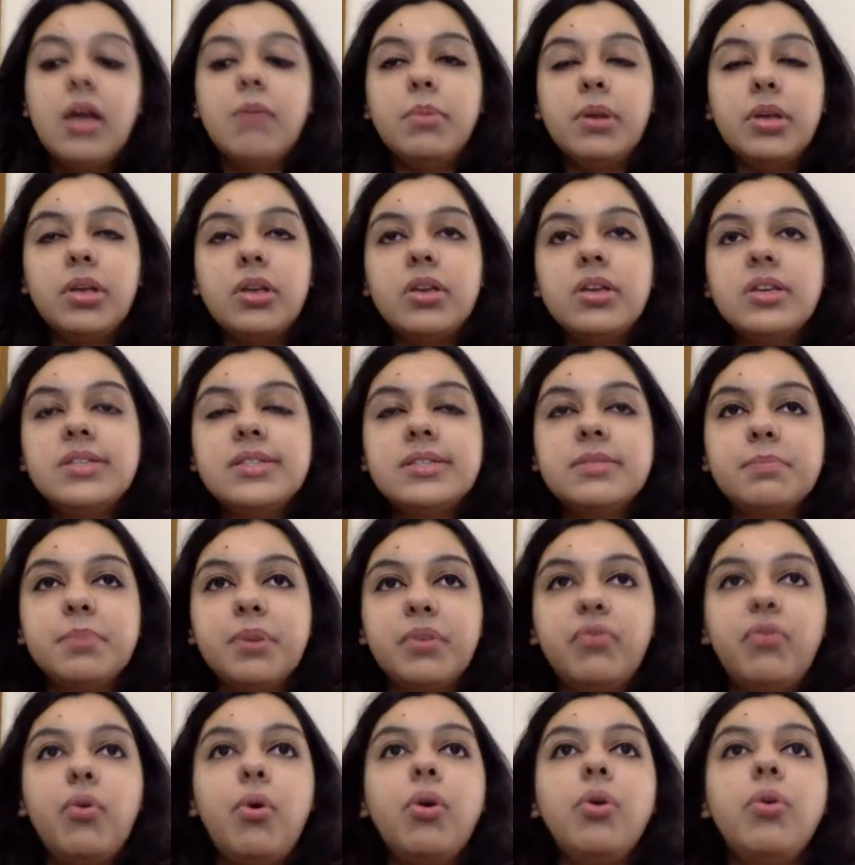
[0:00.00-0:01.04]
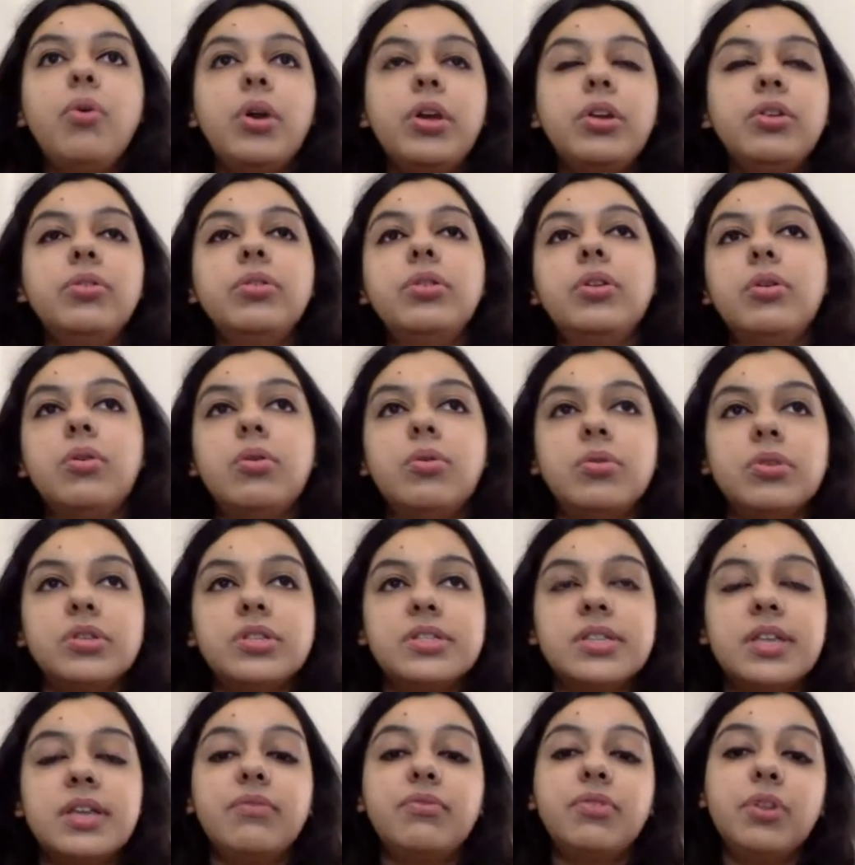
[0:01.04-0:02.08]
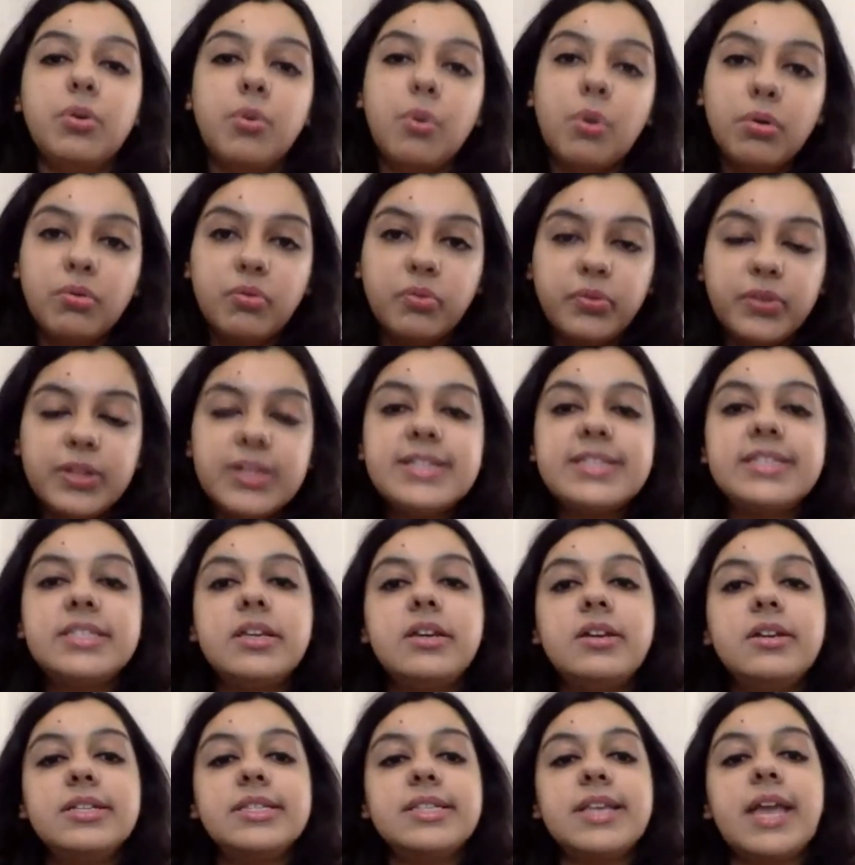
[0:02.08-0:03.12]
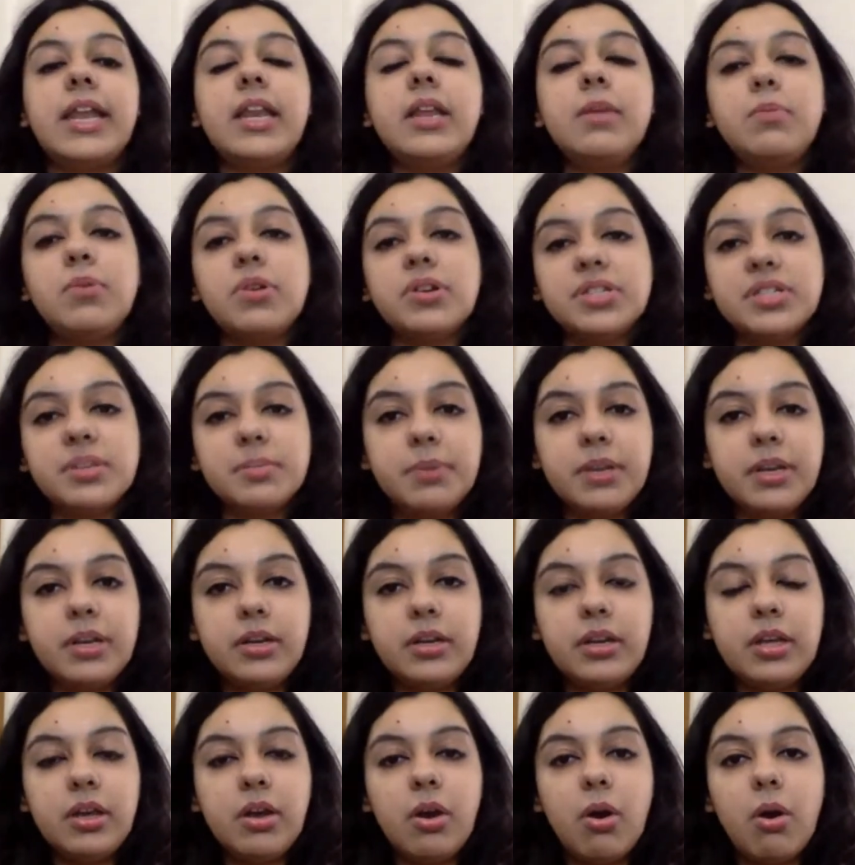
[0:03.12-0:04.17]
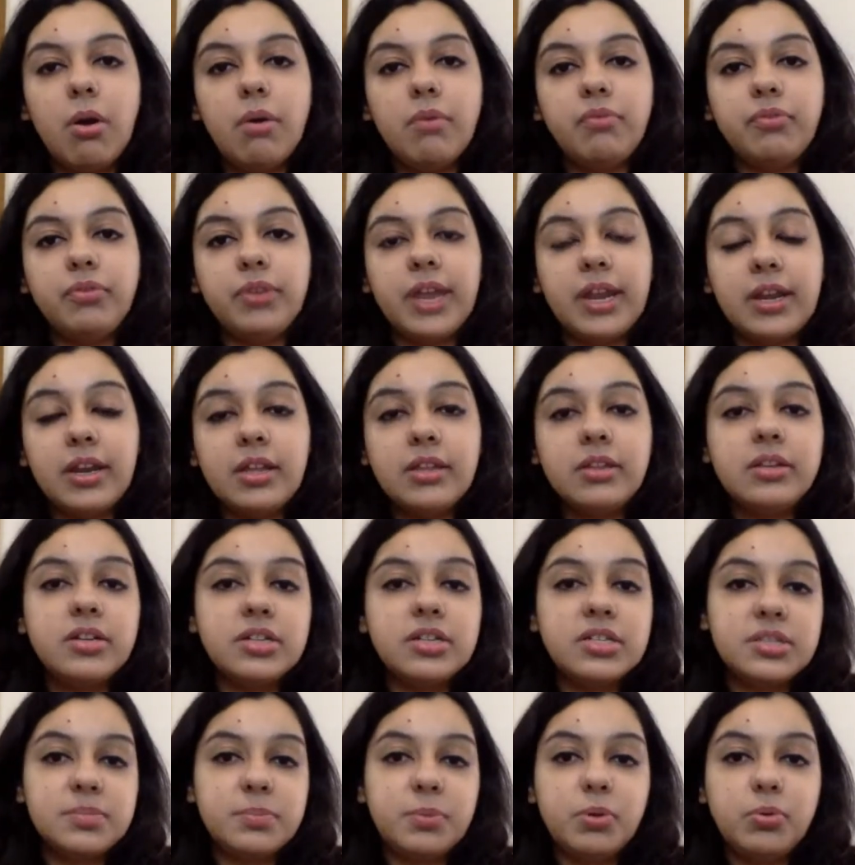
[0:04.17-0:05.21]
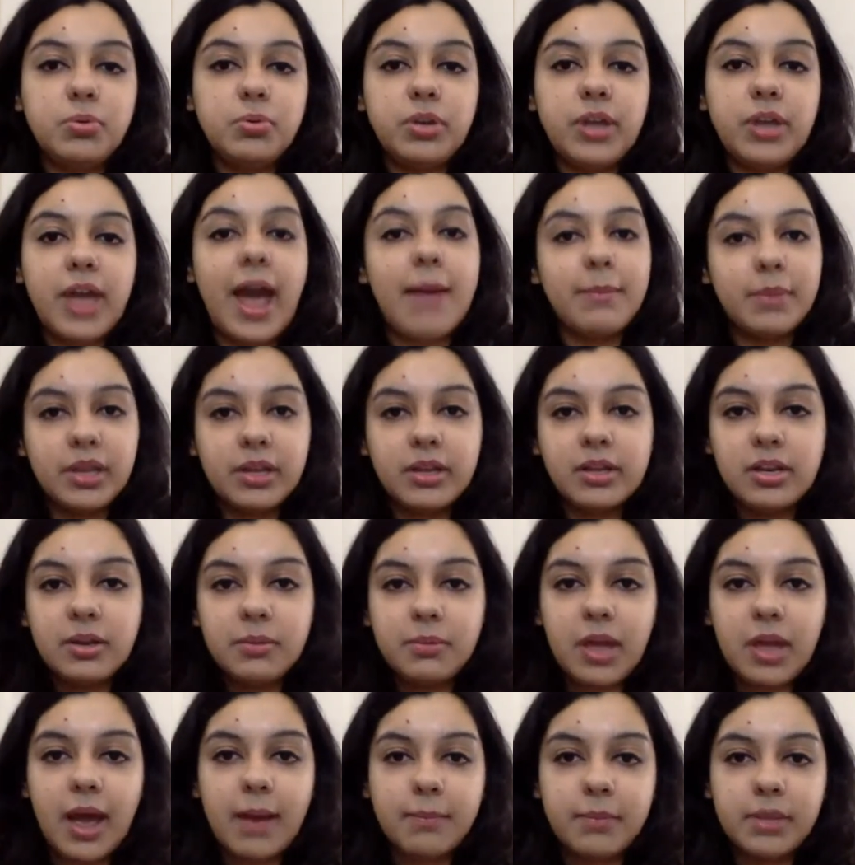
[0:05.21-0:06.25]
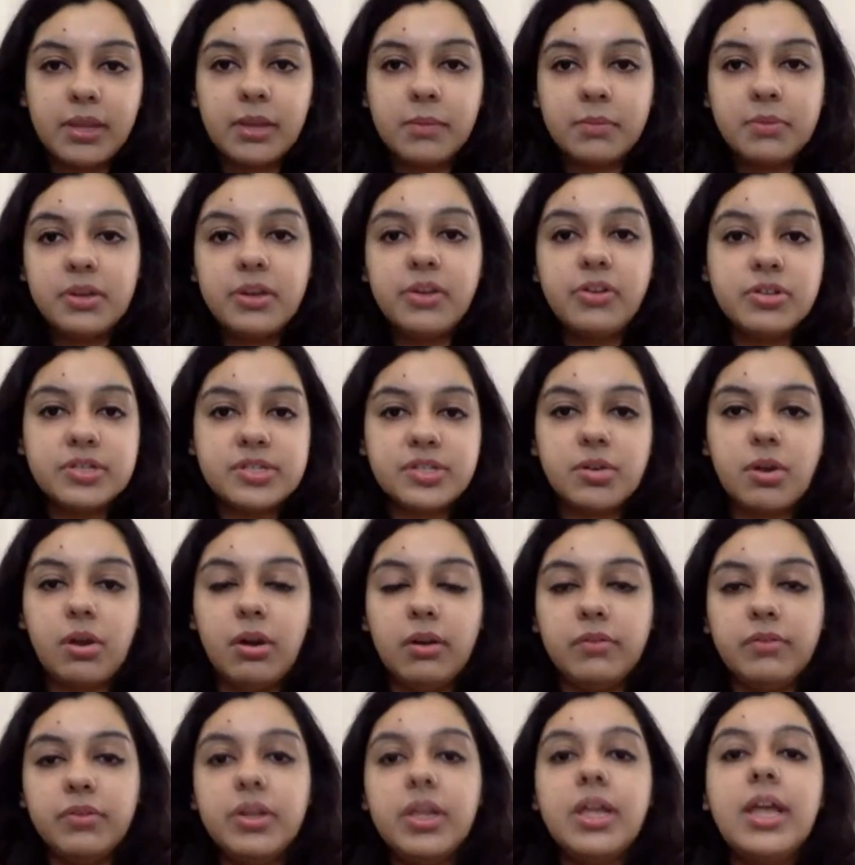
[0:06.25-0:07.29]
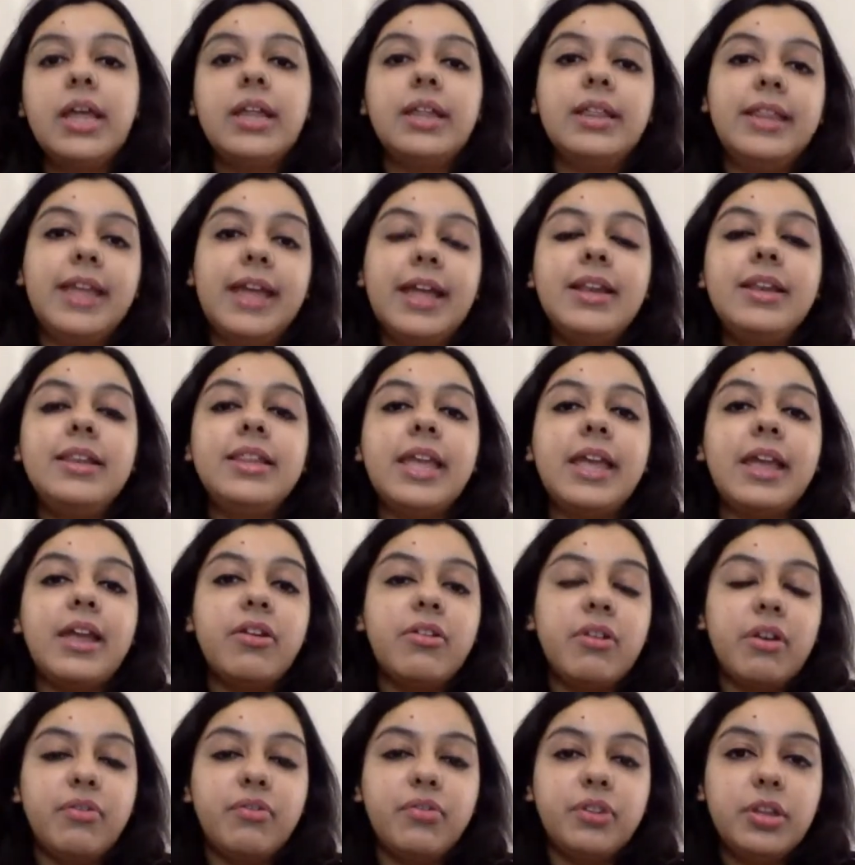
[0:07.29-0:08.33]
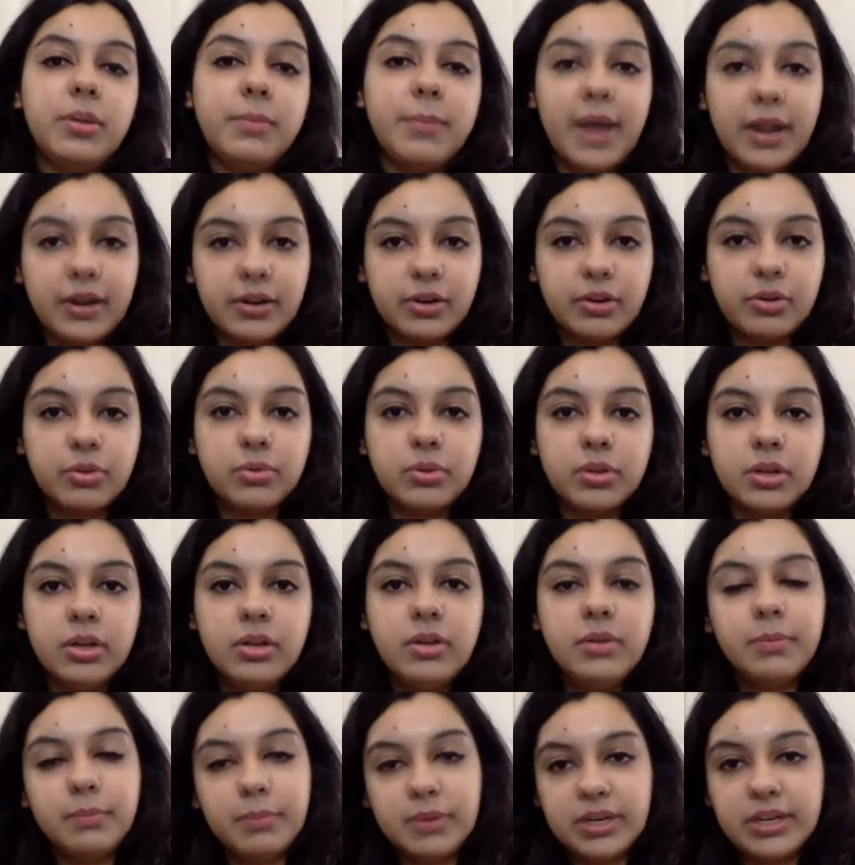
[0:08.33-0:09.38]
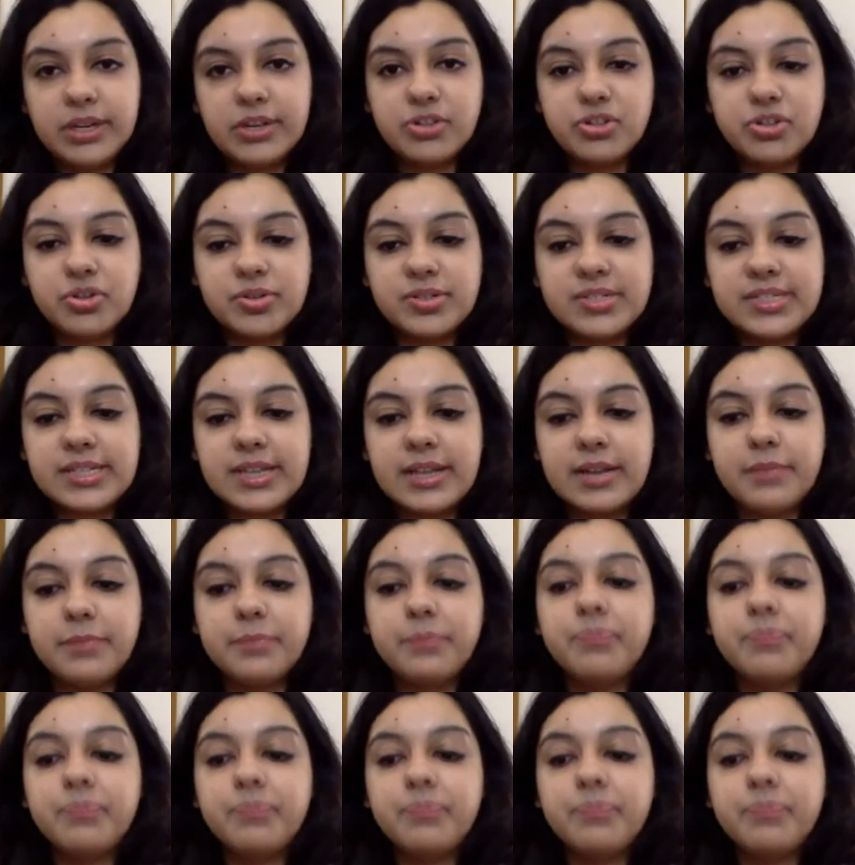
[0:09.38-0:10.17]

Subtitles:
because before going to the courts, if the court feels there is any possibility of getting the dispute amicably resolved, then they can refer the matter to the mediation cell.